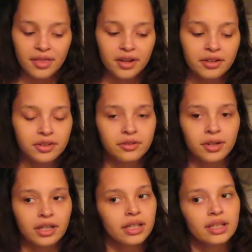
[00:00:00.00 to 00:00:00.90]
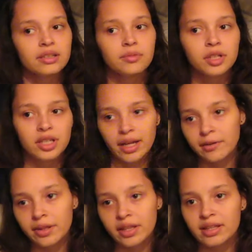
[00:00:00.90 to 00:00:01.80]
their two grandkids were
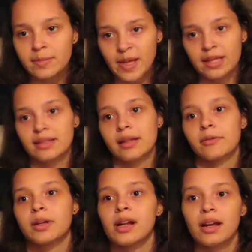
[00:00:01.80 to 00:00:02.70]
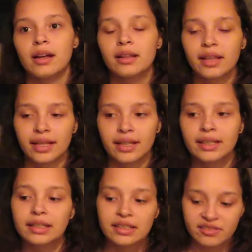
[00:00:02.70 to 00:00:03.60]
staying with us because they were
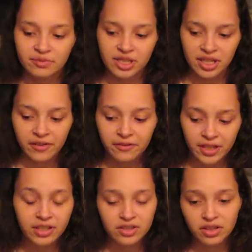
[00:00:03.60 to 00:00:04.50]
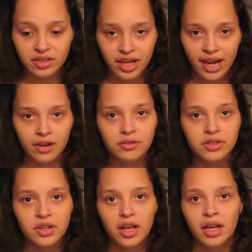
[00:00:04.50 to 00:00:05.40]
getting some stuff fixed on their
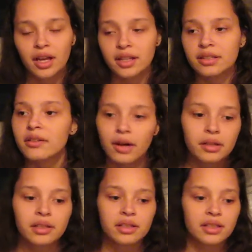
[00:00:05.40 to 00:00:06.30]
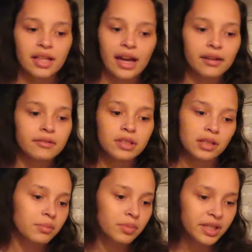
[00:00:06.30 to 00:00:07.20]
house. And so other than that, it was a
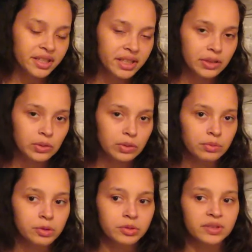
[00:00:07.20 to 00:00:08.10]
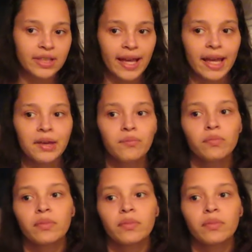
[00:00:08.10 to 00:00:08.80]
completely normal day.